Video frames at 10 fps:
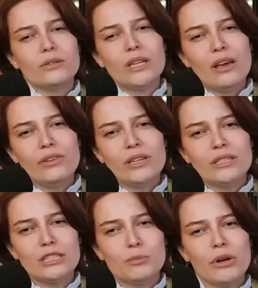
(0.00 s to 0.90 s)
David is
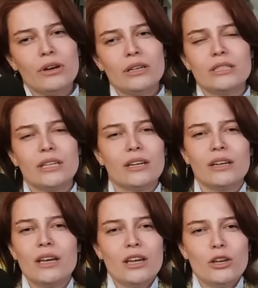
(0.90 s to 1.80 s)
experiencing
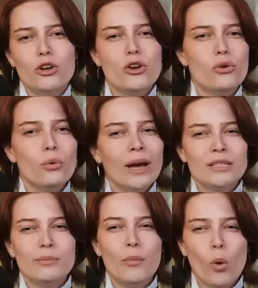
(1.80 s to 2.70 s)
new
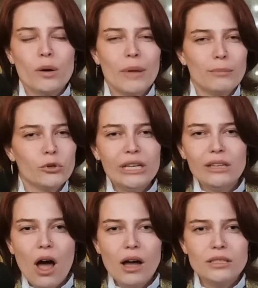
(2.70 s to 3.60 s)
and more memory
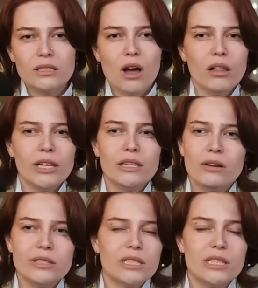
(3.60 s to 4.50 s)
loss. All he
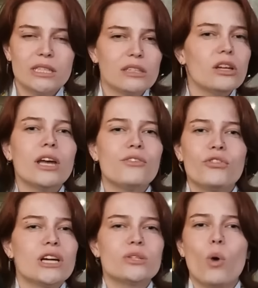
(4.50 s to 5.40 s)
knows is he's looking
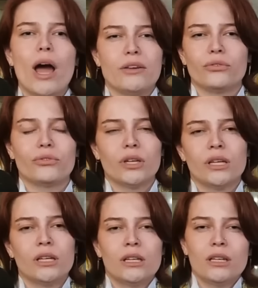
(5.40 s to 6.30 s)
for his wife,
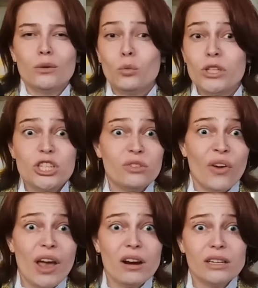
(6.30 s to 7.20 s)
which is
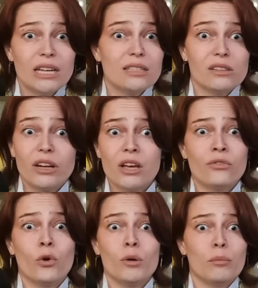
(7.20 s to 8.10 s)
fair. He's looking
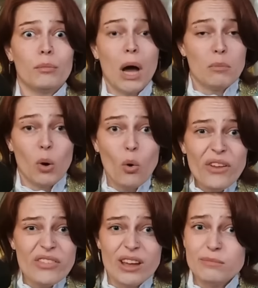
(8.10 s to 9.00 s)
for both
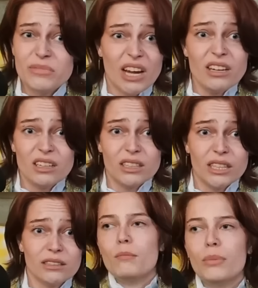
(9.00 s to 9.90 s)
of them,
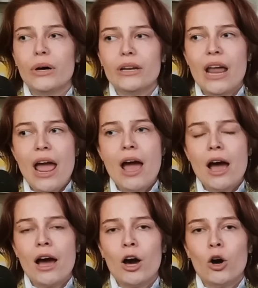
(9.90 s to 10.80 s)
technically. But
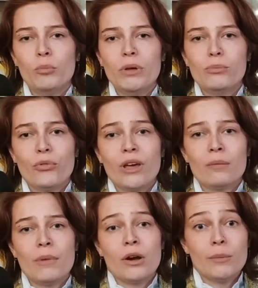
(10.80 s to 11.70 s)
now people think
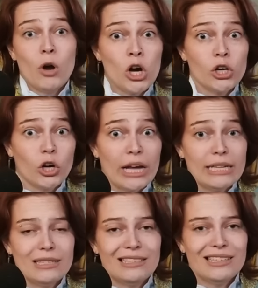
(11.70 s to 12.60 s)
Mary
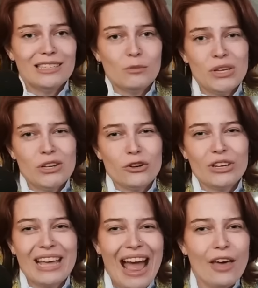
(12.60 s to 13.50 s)
Margaret disappeared
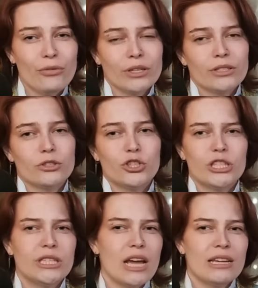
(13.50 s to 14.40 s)
Catherine. So
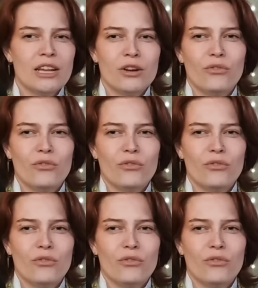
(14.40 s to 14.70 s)
she's taken in